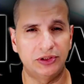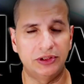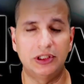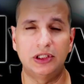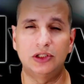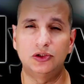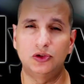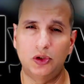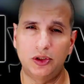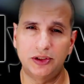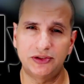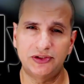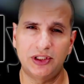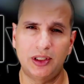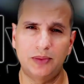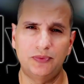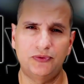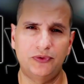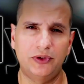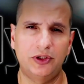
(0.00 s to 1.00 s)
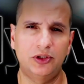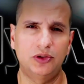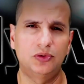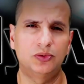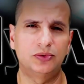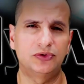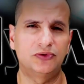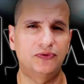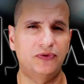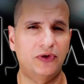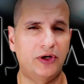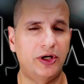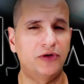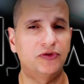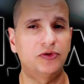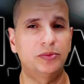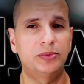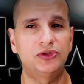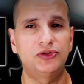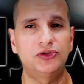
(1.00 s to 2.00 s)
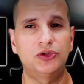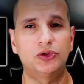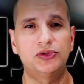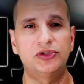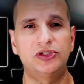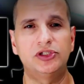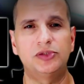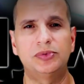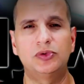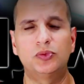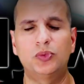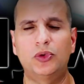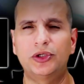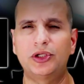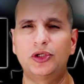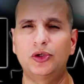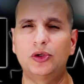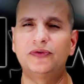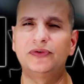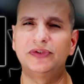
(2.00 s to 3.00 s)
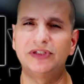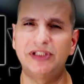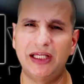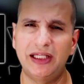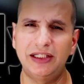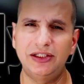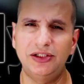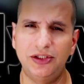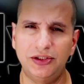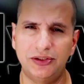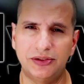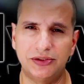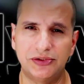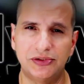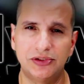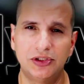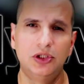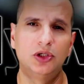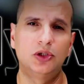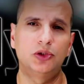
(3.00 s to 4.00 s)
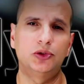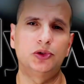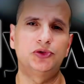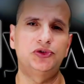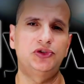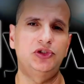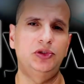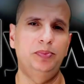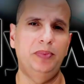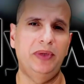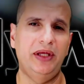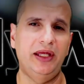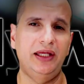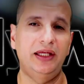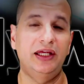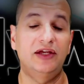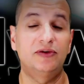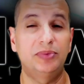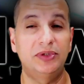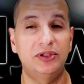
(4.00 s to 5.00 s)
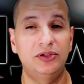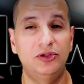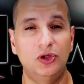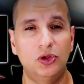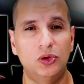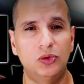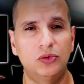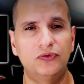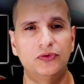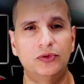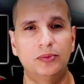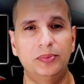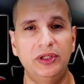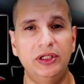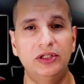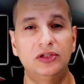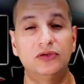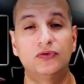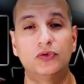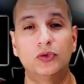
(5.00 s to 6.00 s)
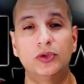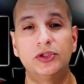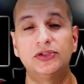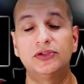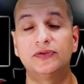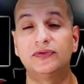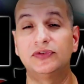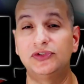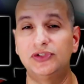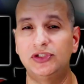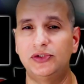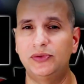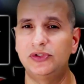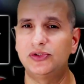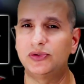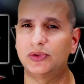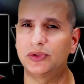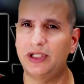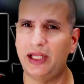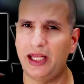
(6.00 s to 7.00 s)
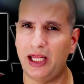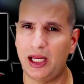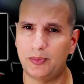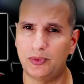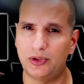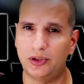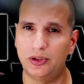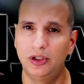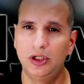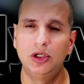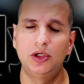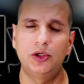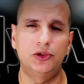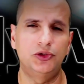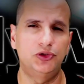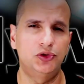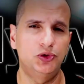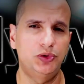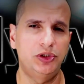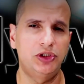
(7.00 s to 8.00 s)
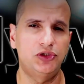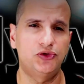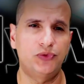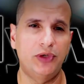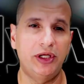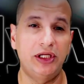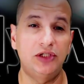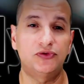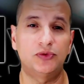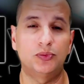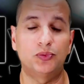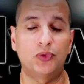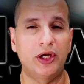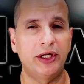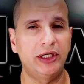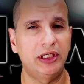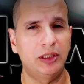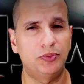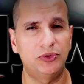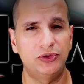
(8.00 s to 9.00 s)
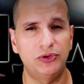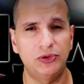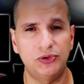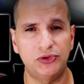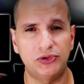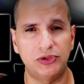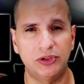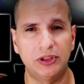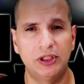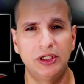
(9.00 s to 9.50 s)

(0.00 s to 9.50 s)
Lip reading: a longtime friend was fired from a show she has been working on for 10 years. Although she may have been known for being the voice of the series on camera, her duties range from writing and producing